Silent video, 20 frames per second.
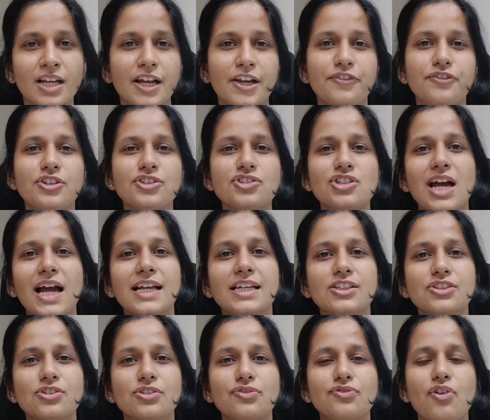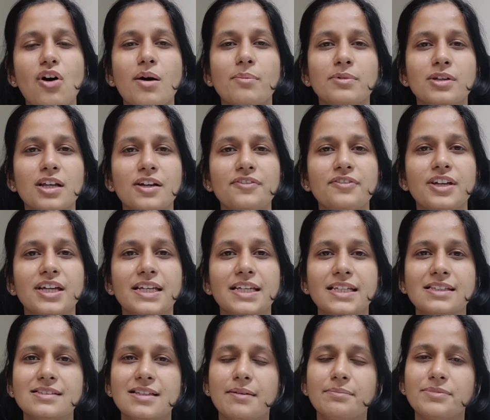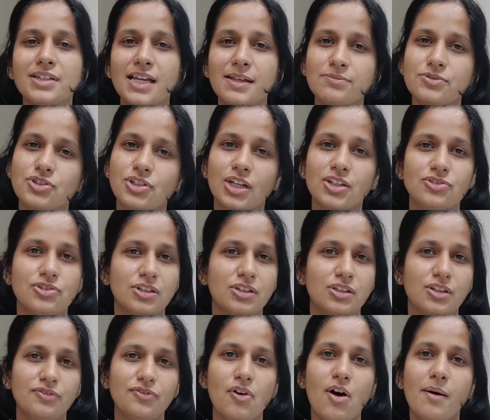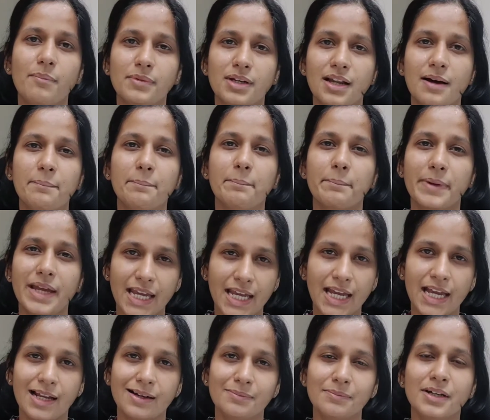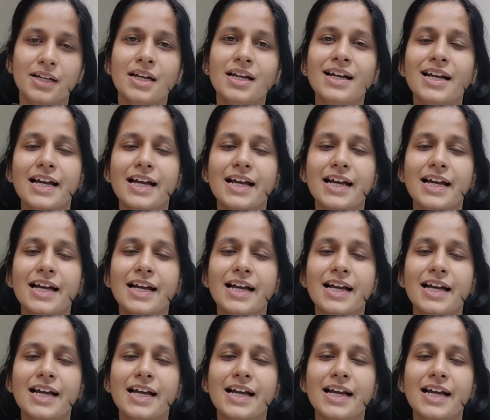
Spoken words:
If your child is on formula feeding, sometimes changing the formula may help.